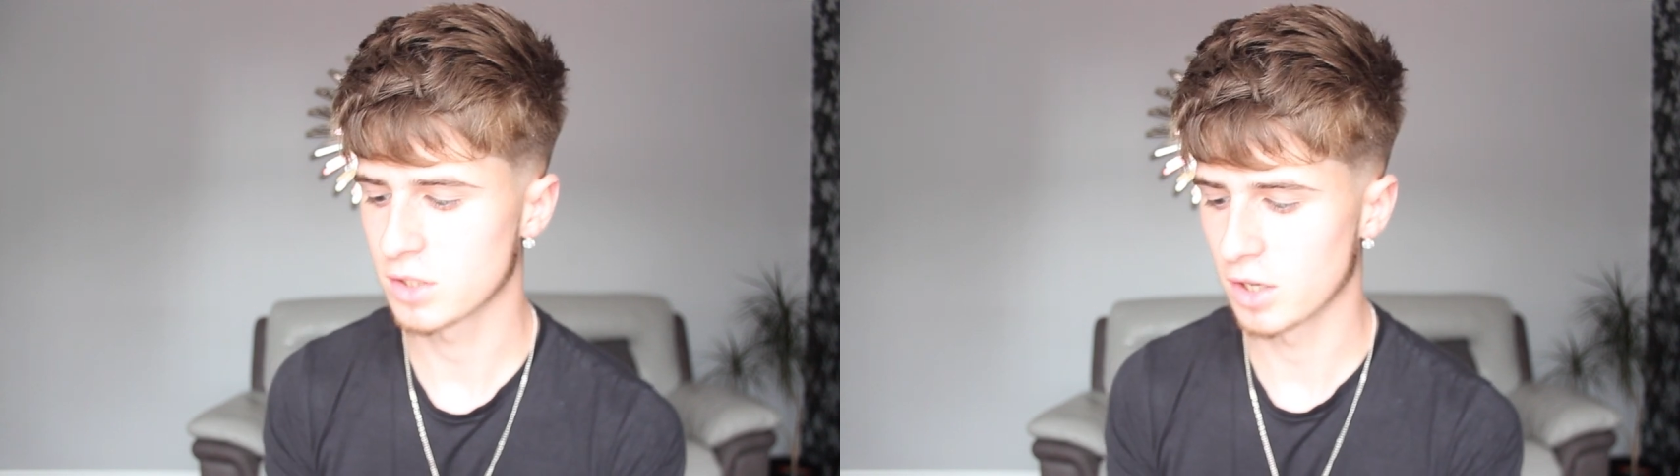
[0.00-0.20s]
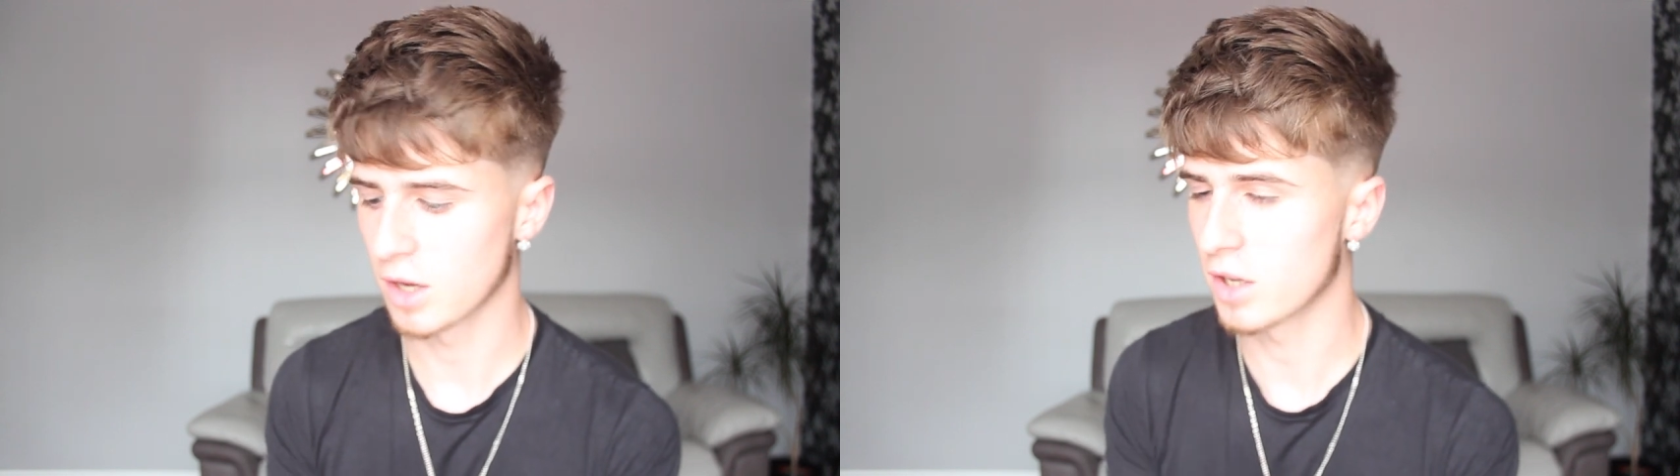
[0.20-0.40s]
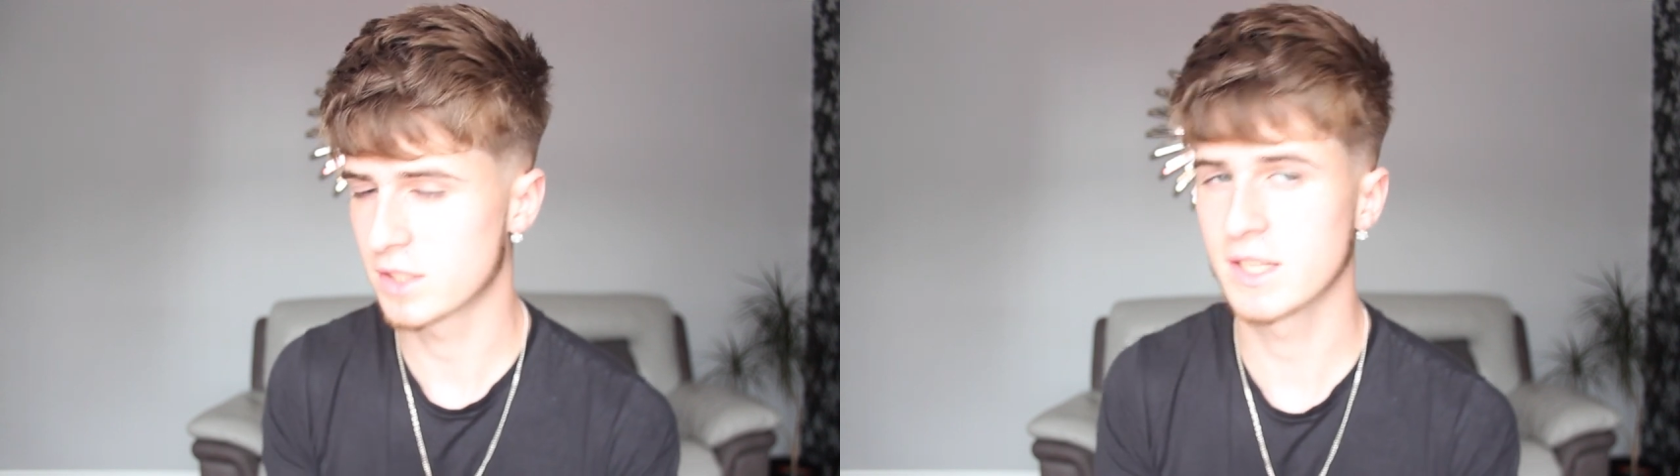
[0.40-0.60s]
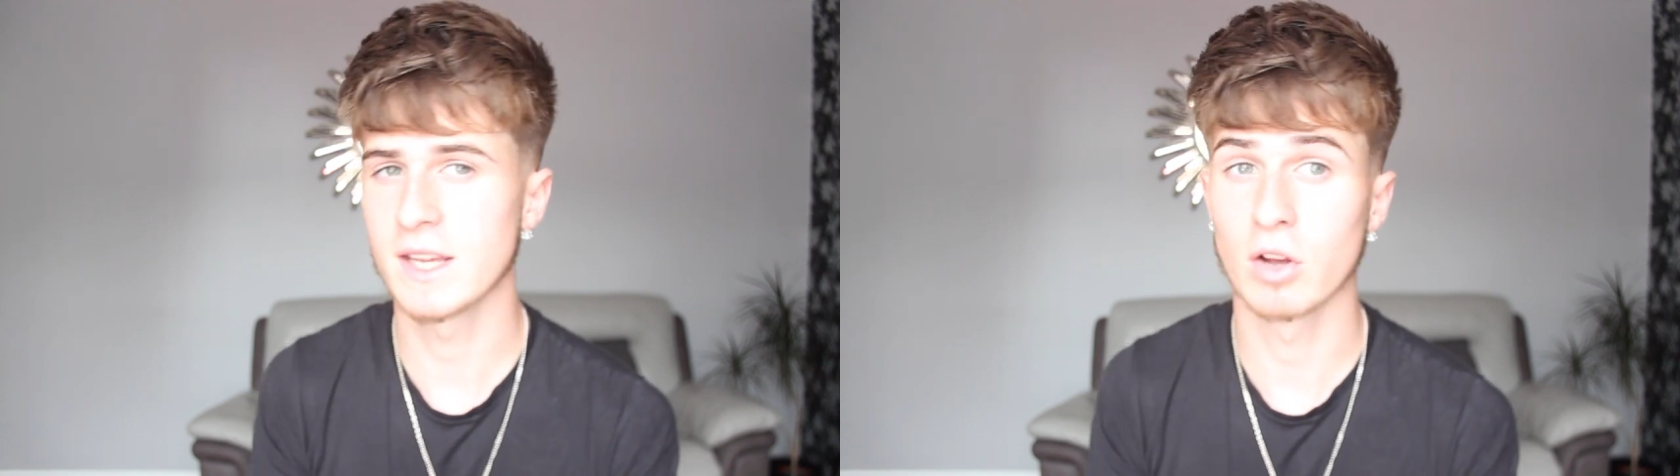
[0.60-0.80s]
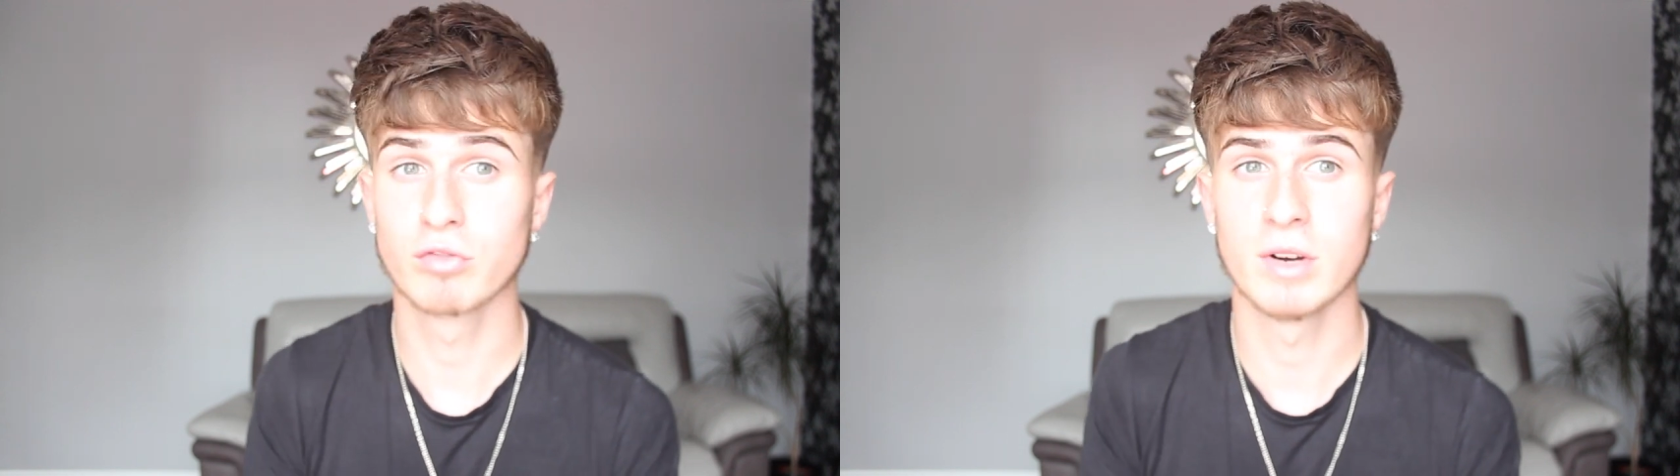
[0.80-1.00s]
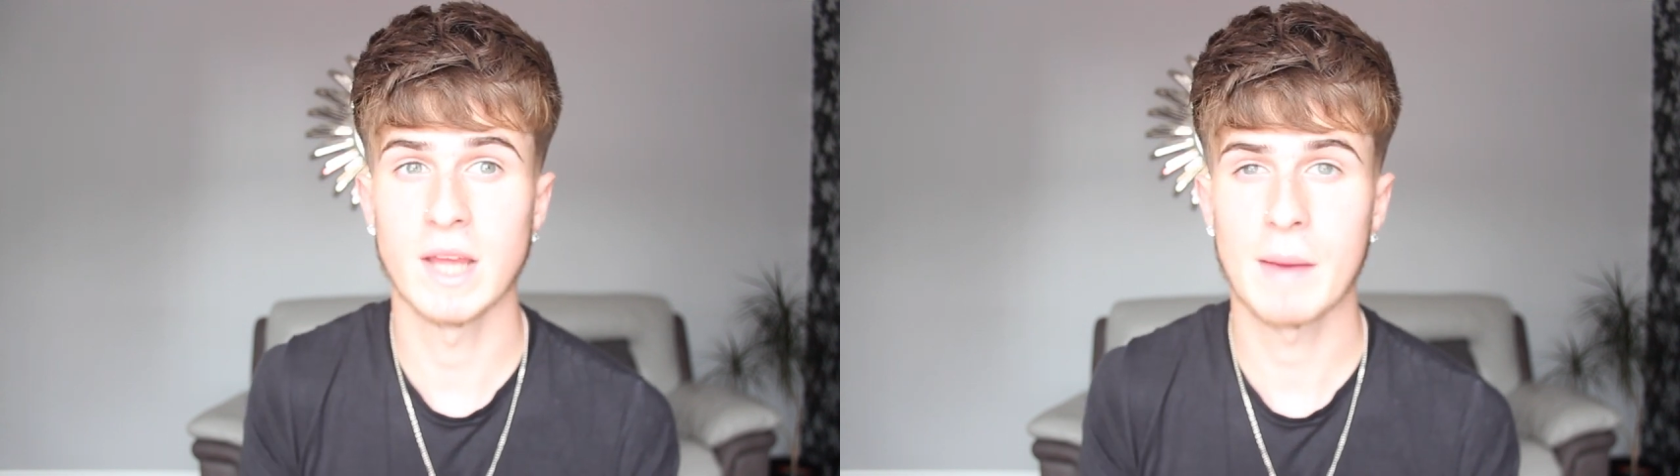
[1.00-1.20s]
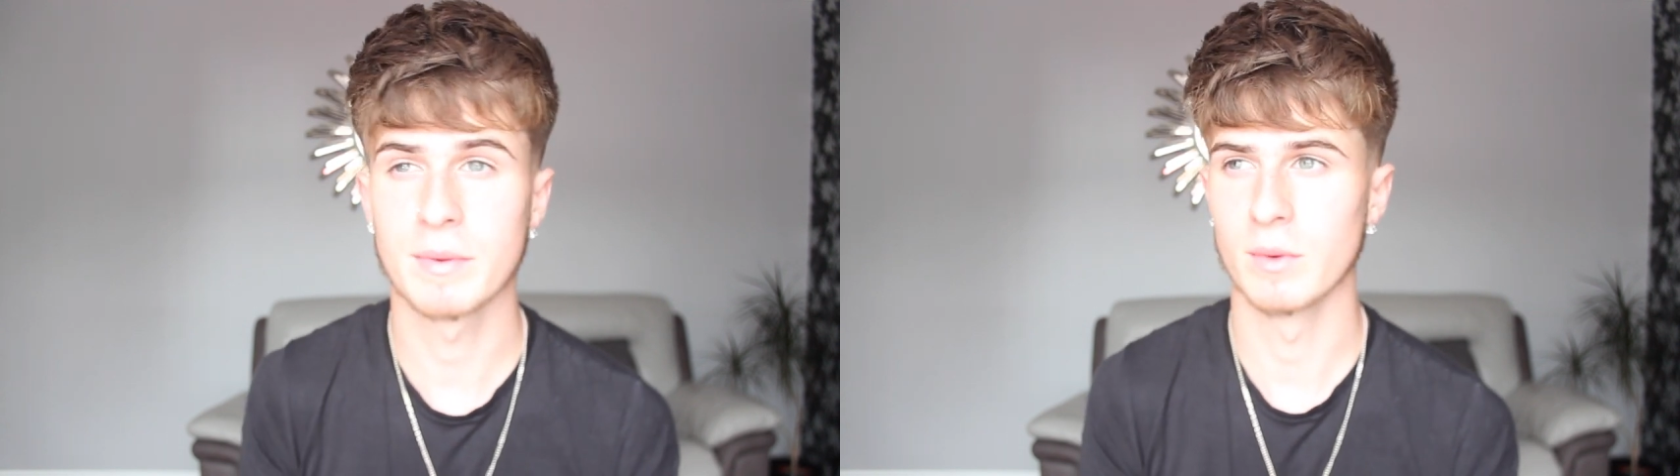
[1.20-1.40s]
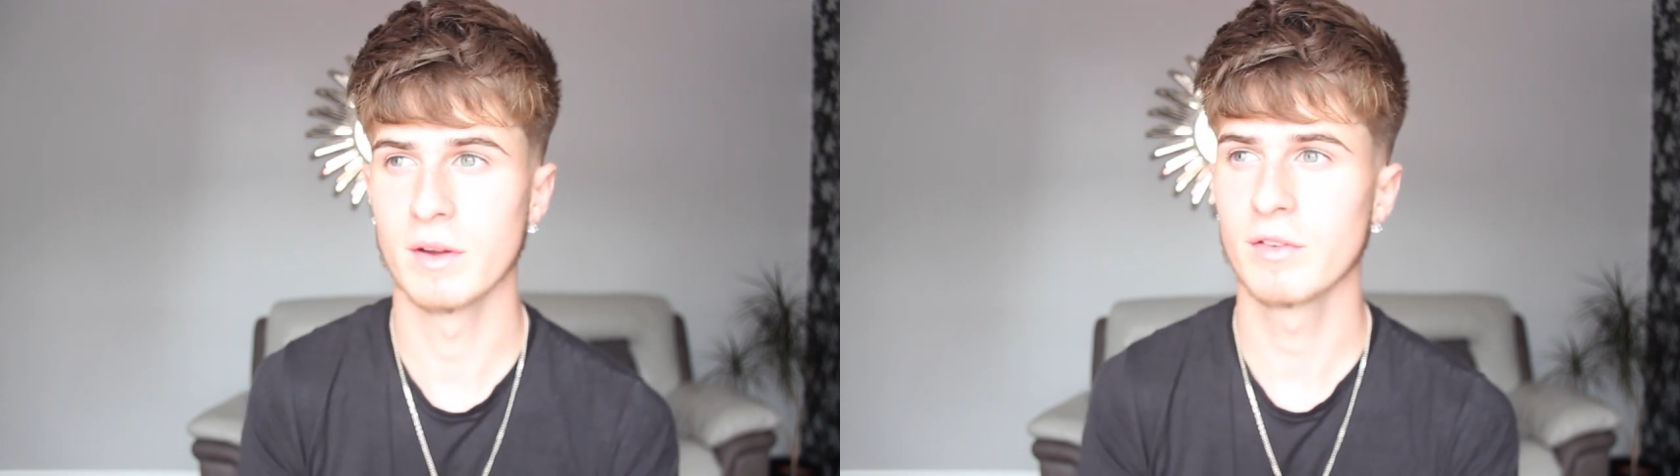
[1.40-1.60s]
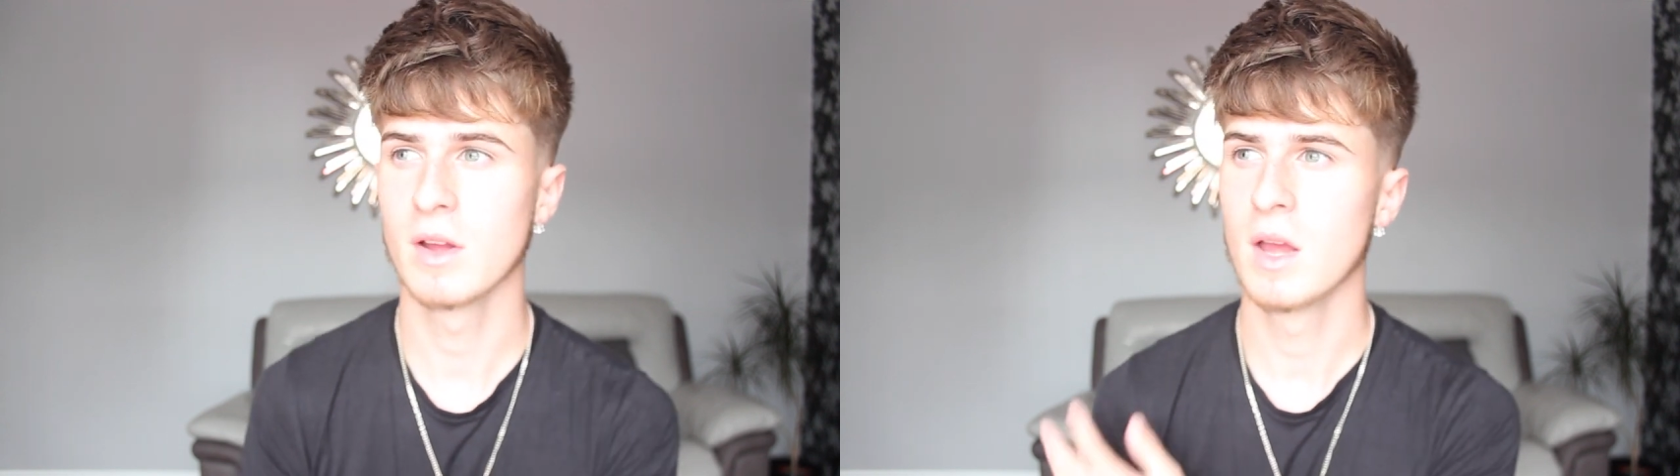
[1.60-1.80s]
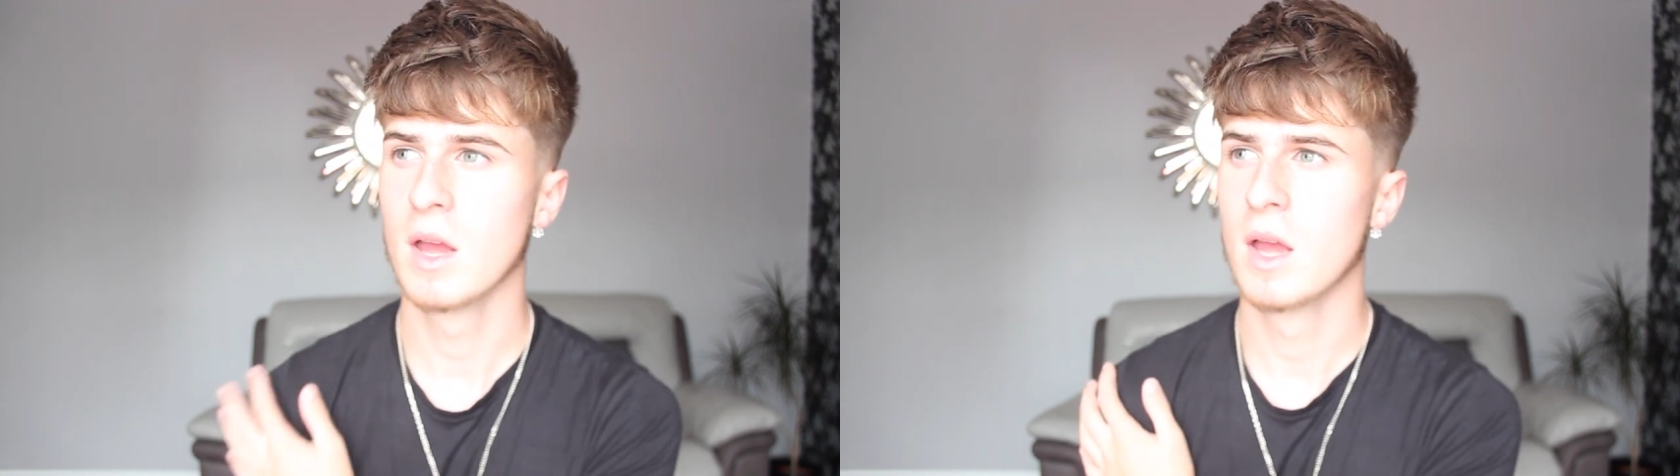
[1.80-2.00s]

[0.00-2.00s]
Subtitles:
So a C I was really happy with,